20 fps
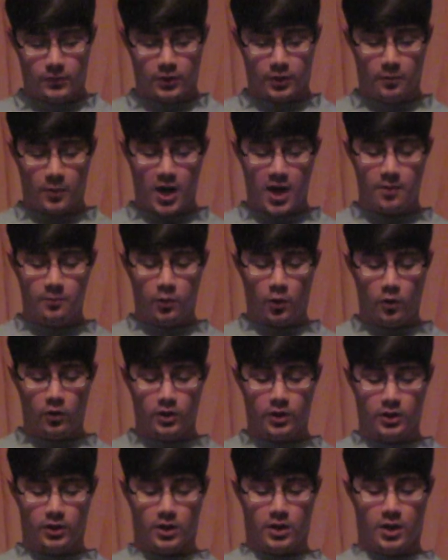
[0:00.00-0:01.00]
The main
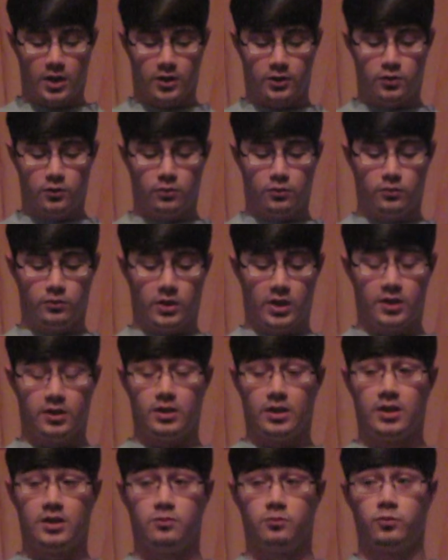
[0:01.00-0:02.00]
point
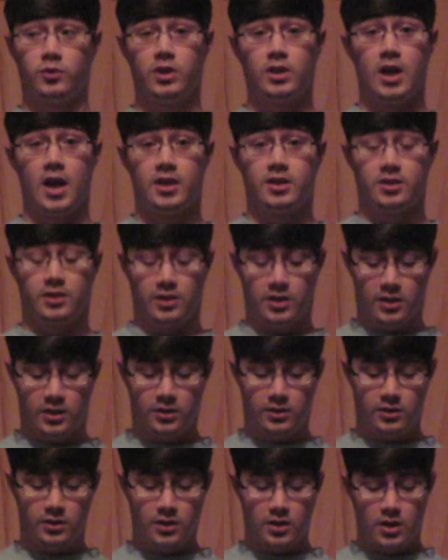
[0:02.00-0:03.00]
in realizing
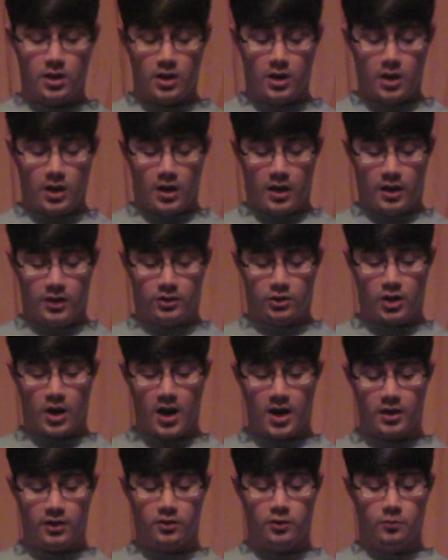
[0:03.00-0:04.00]
this is
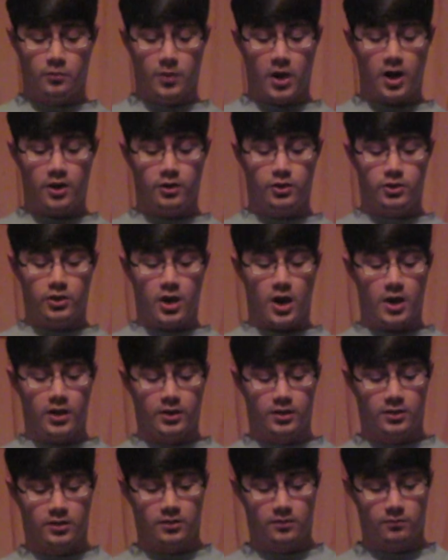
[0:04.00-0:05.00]
trying to better your shot
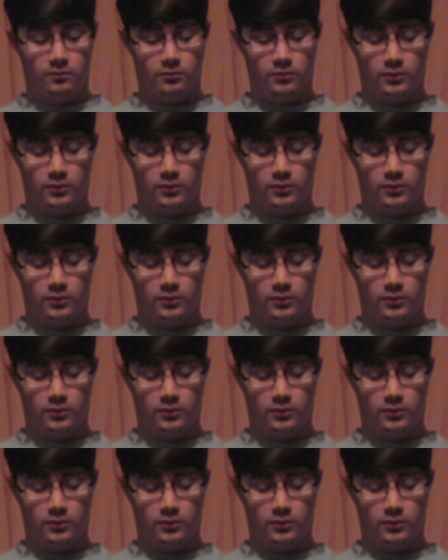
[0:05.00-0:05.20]
is